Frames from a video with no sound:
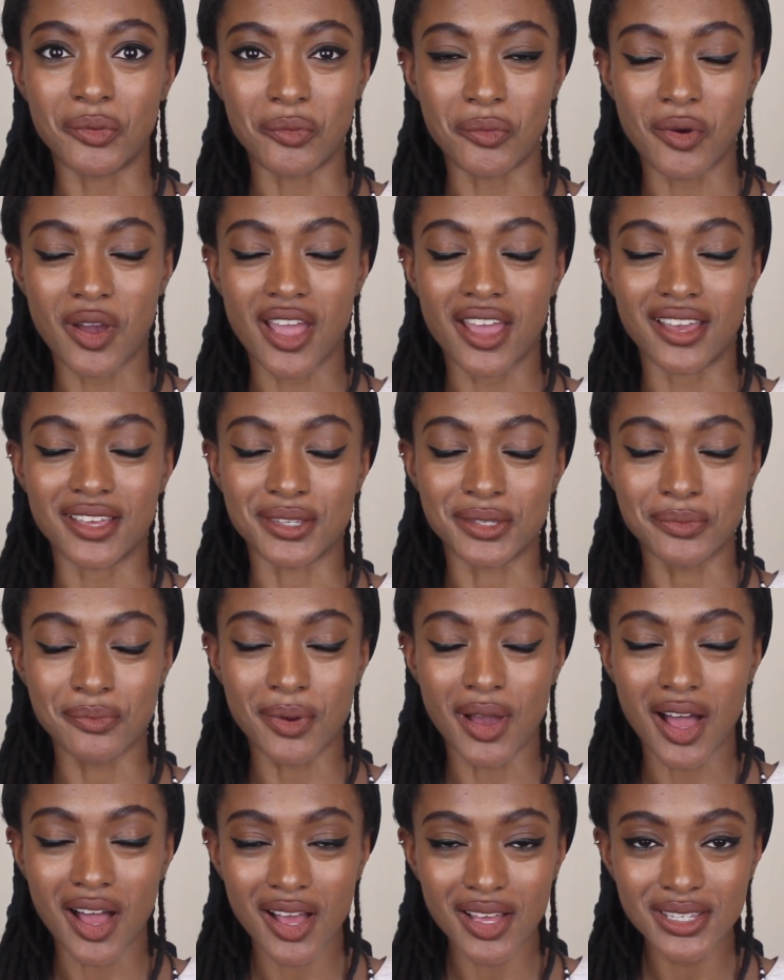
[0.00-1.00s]
way as
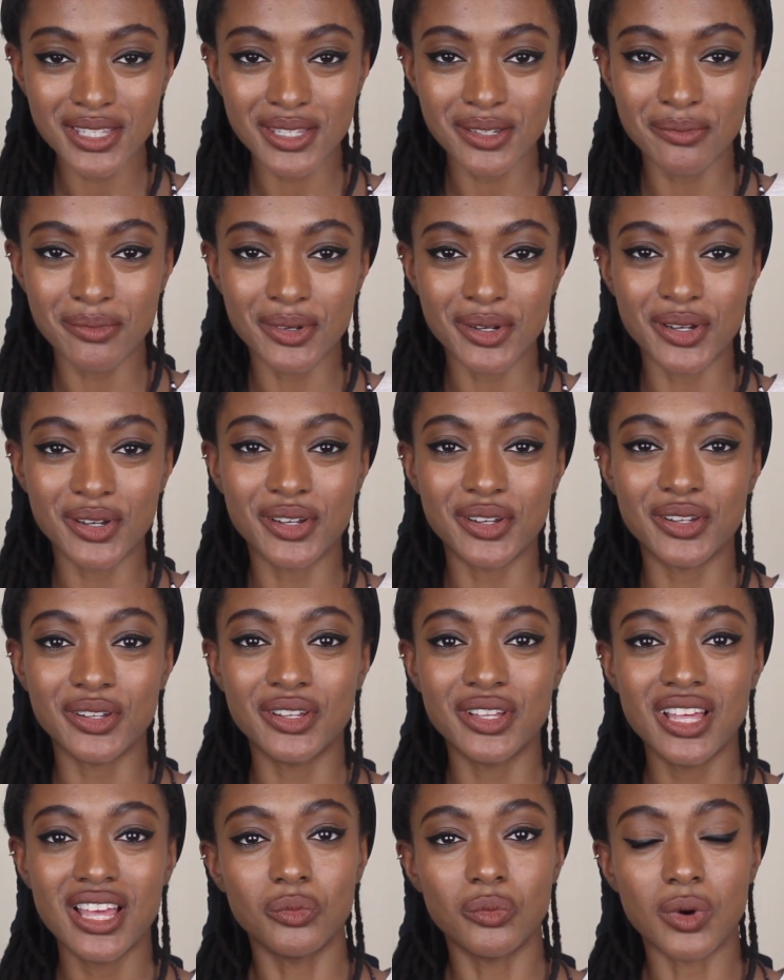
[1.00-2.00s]

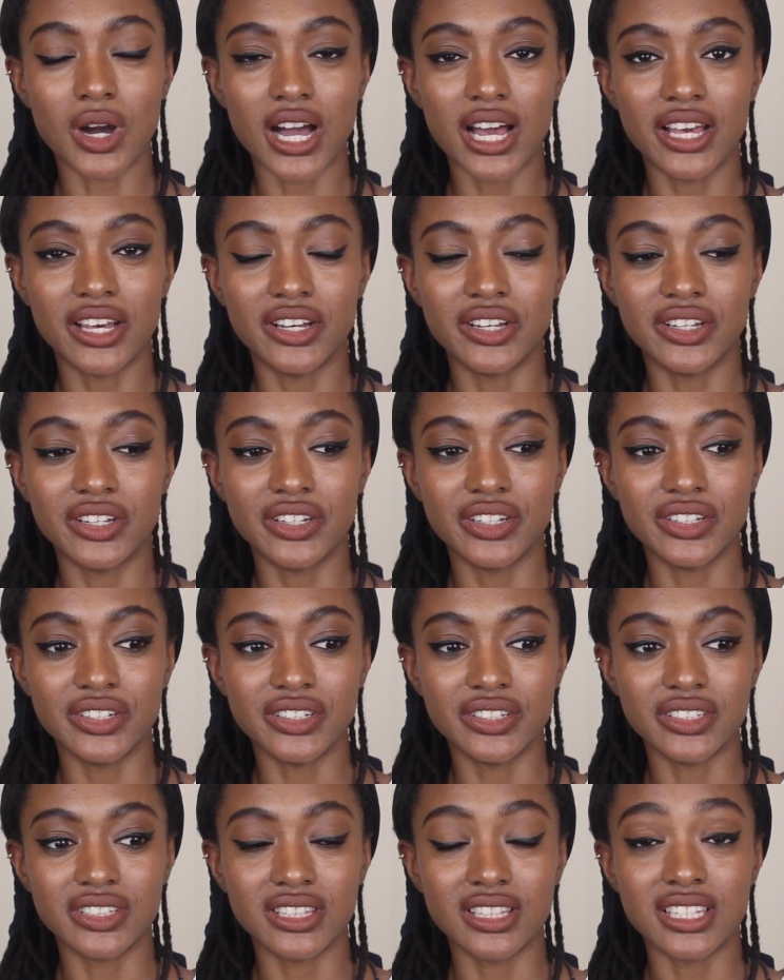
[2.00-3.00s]
possible.
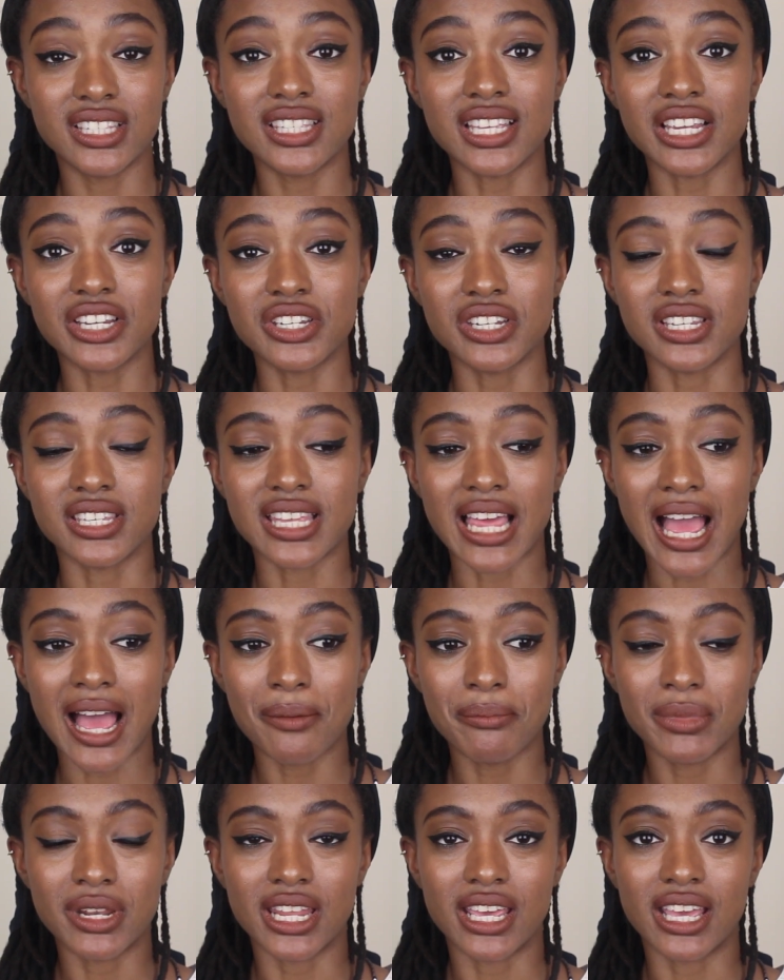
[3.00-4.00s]
While the session is
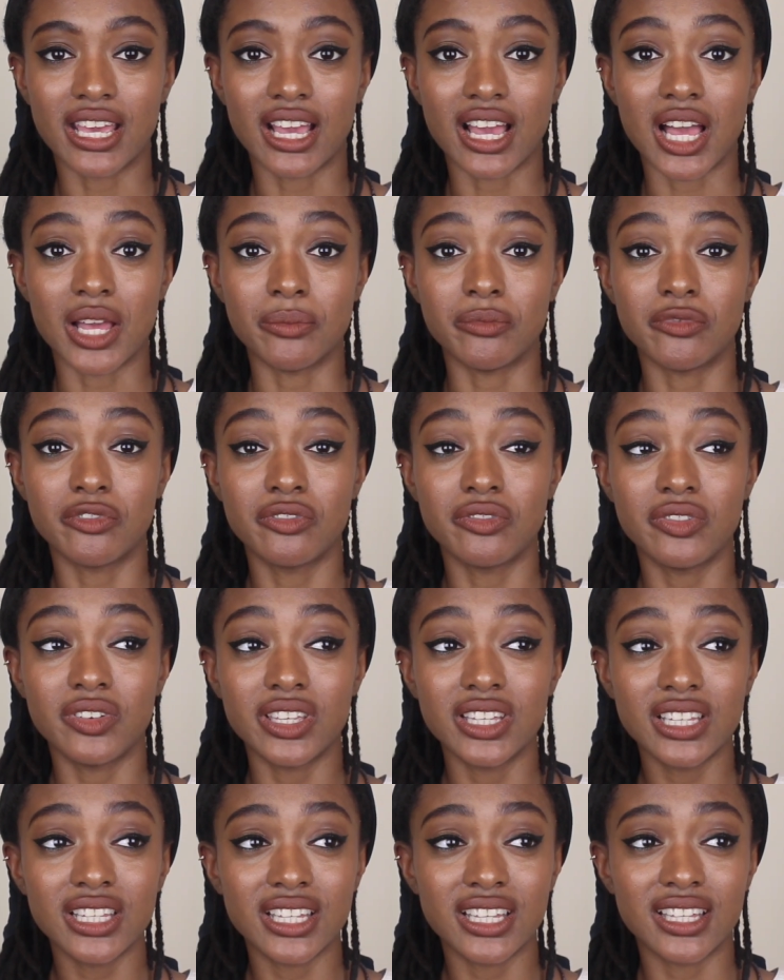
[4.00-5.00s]
happening, I'm
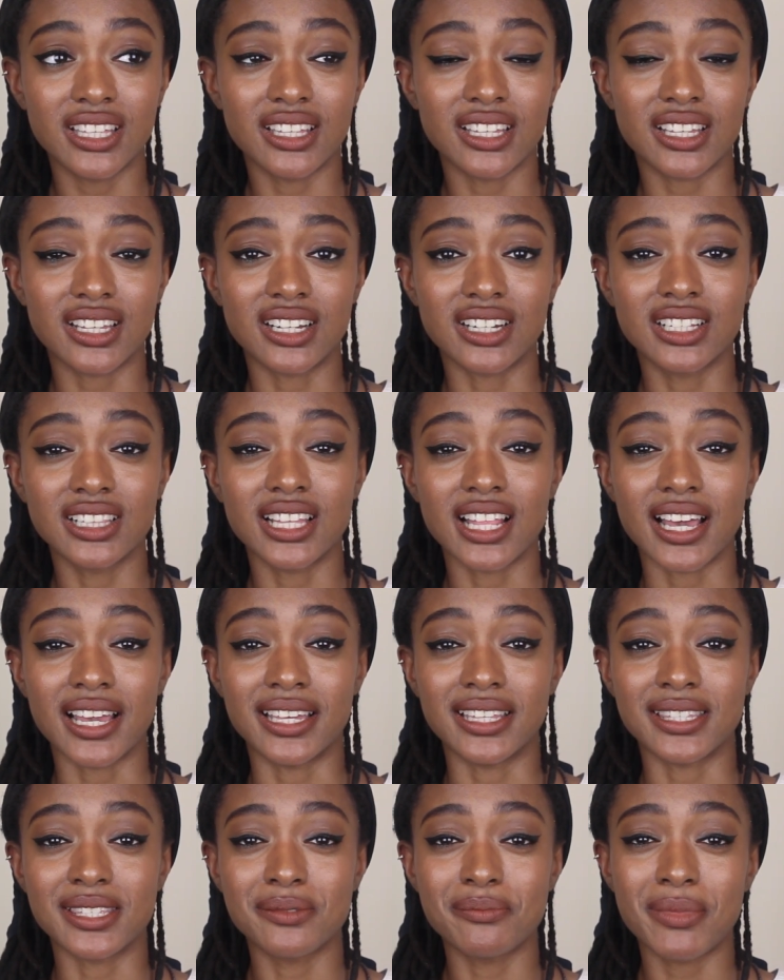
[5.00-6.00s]
feeling a
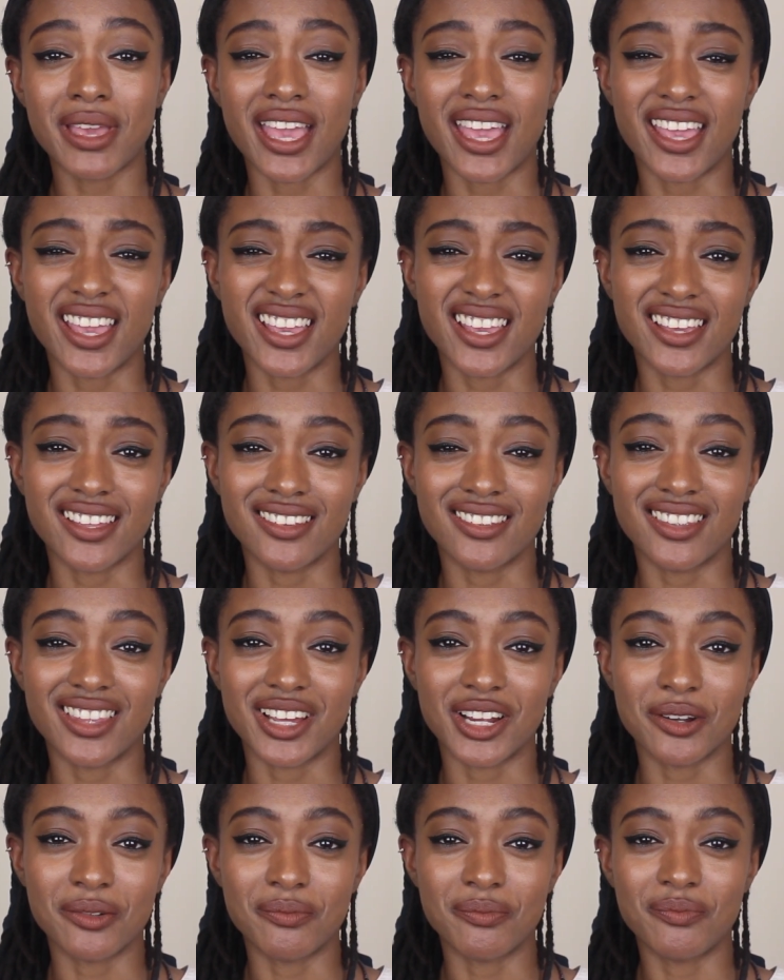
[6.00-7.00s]
client's pain.
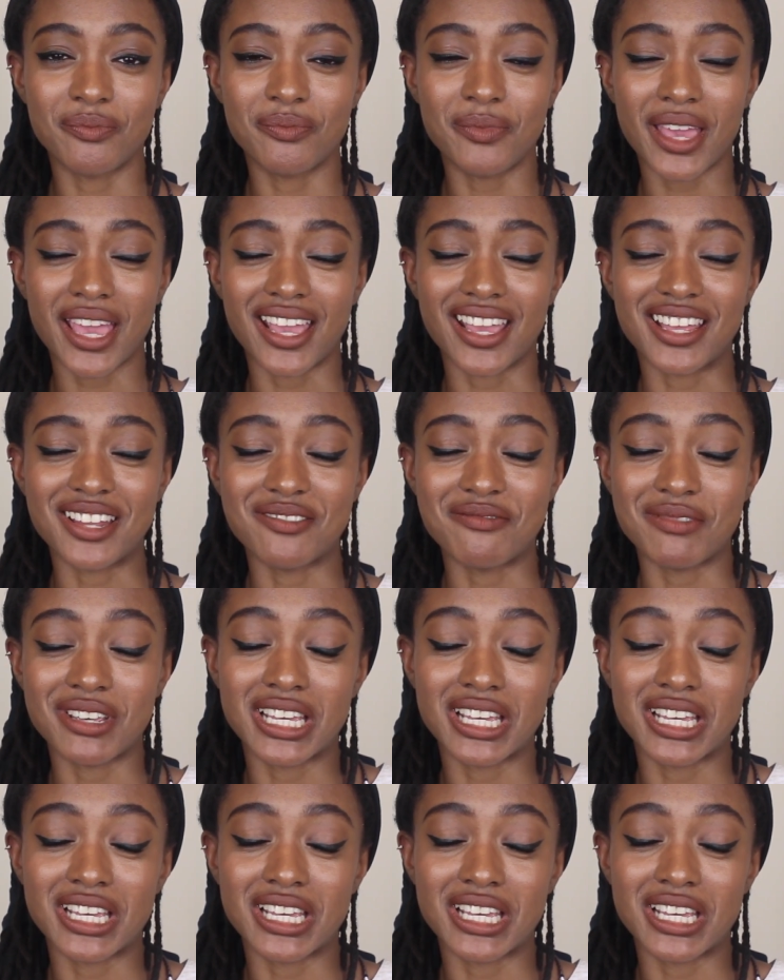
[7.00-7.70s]
Their pain